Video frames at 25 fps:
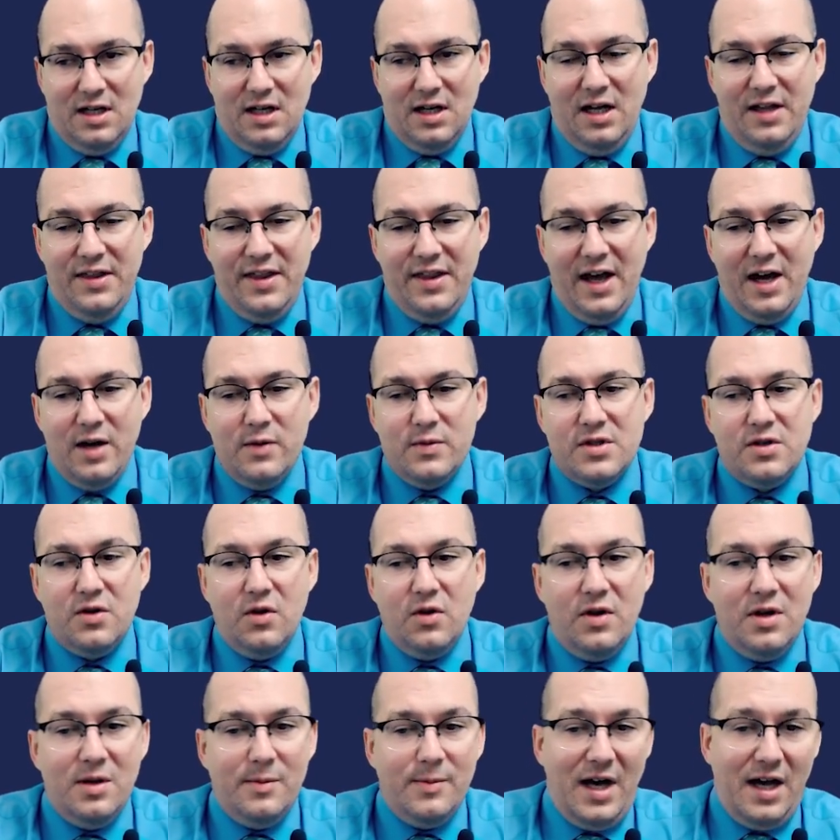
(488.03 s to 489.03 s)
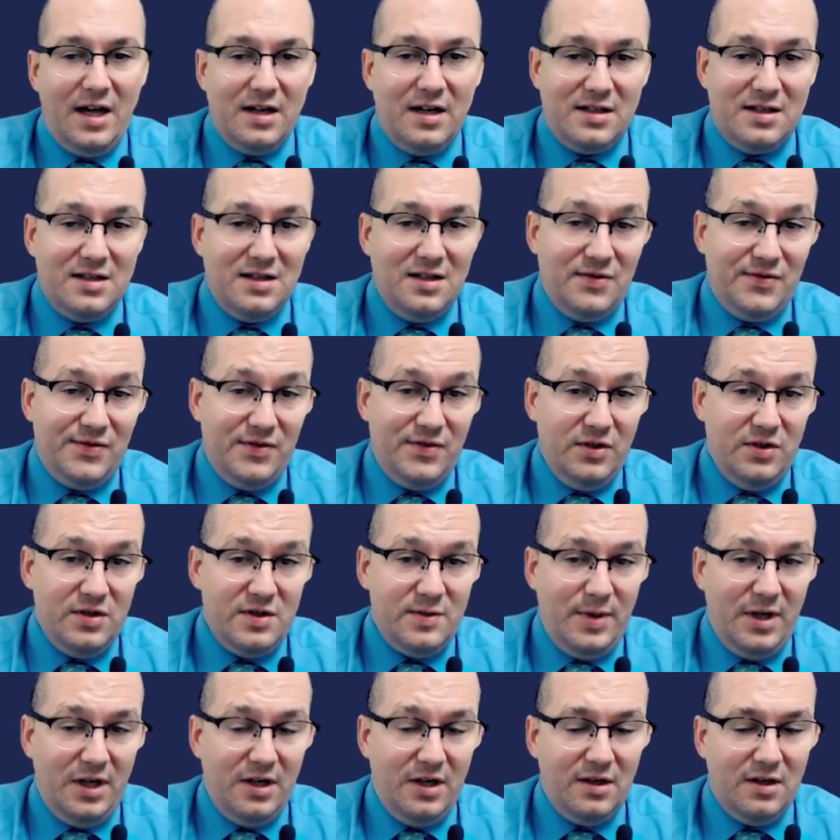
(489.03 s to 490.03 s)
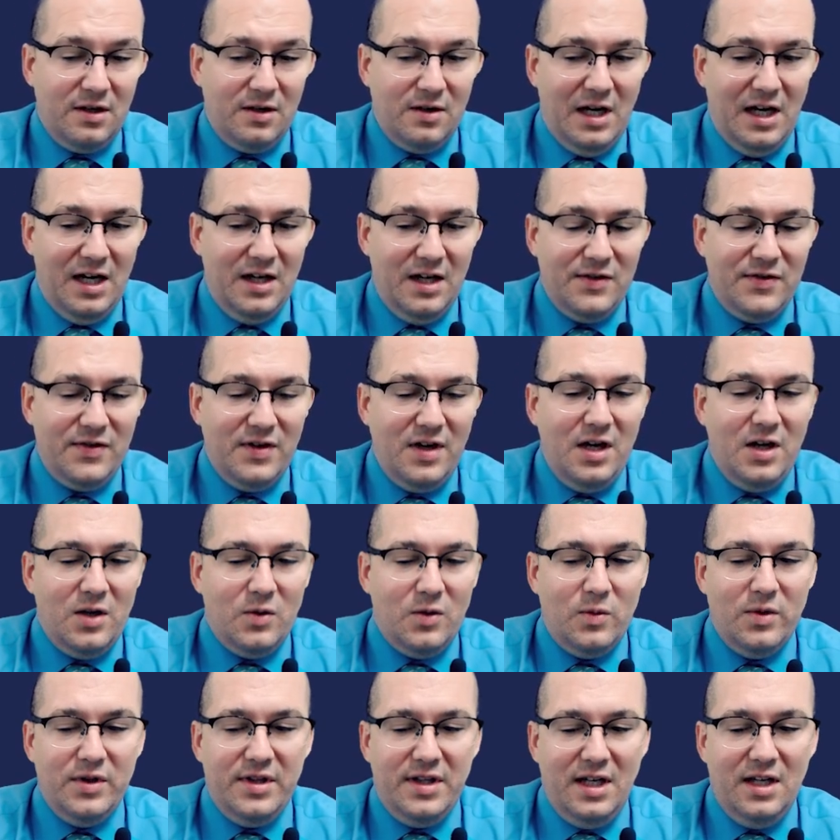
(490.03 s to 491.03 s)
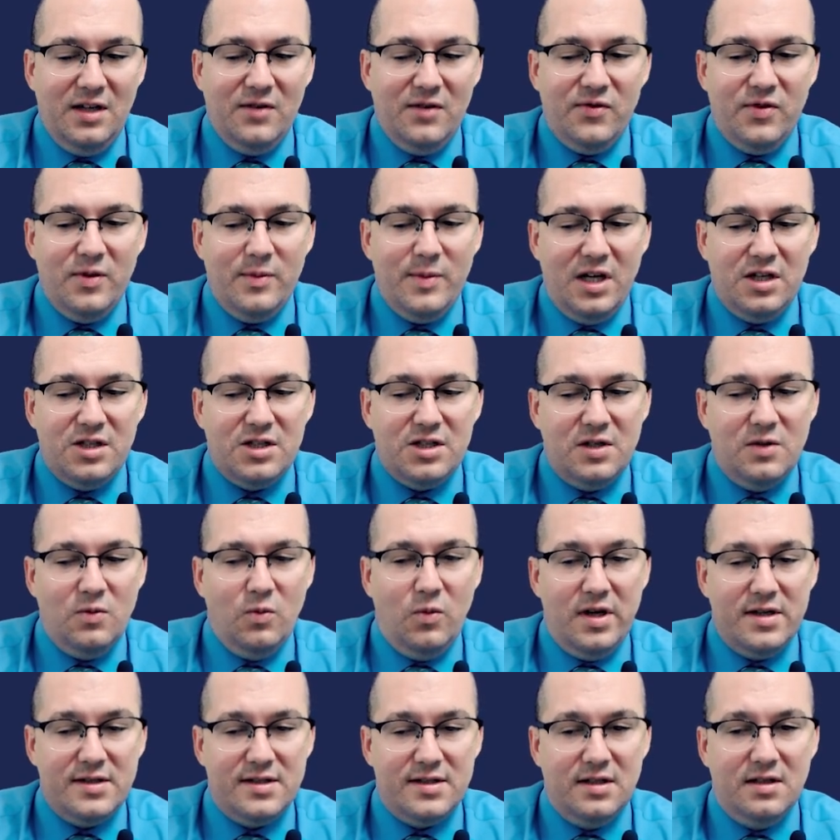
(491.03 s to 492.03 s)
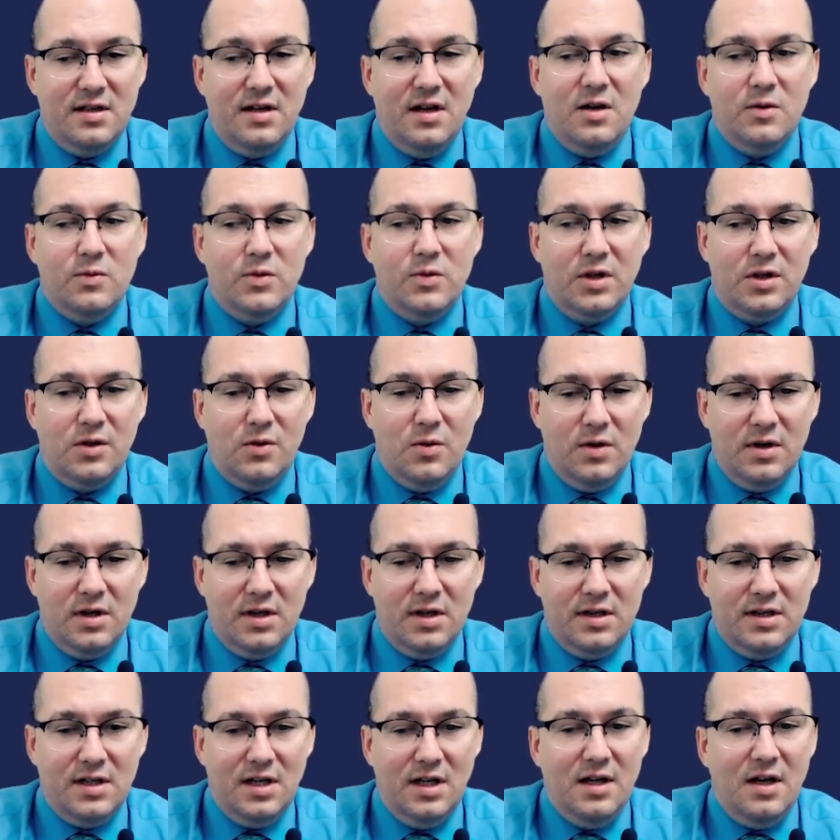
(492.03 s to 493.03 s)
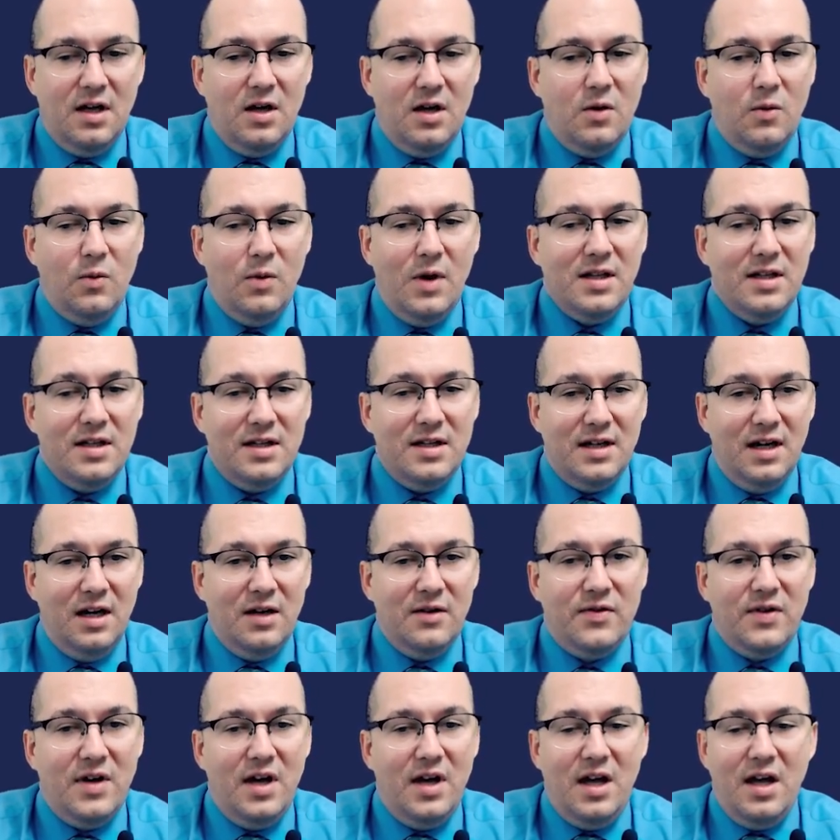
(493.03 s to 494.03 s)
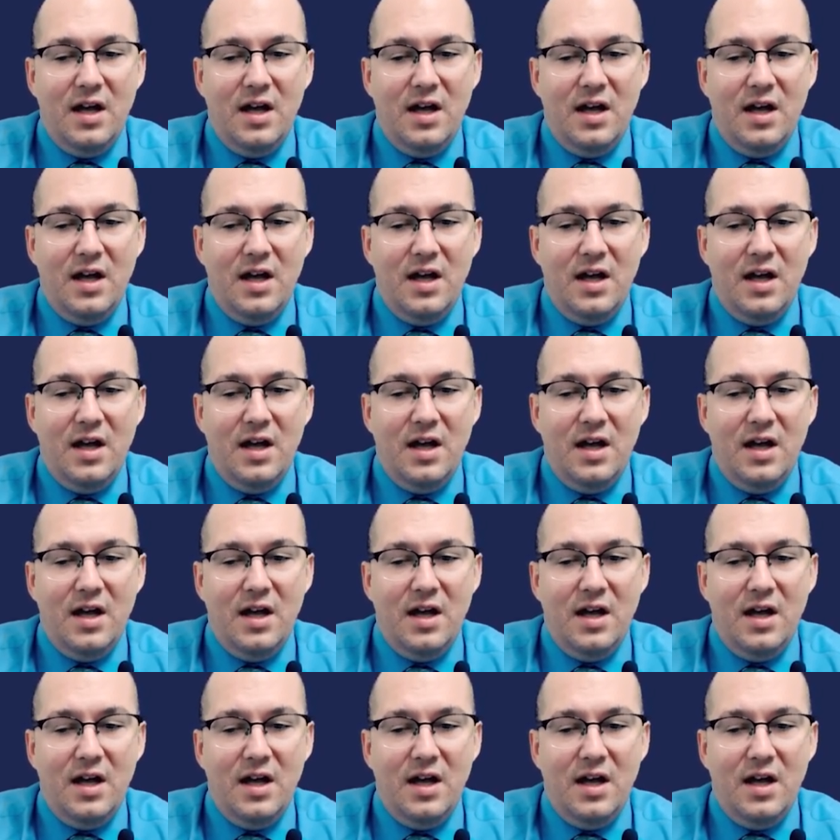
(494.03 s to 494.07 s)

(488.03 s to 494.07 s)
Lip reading: And that was going back to the first paragraph where the information wasn't recorded well enough.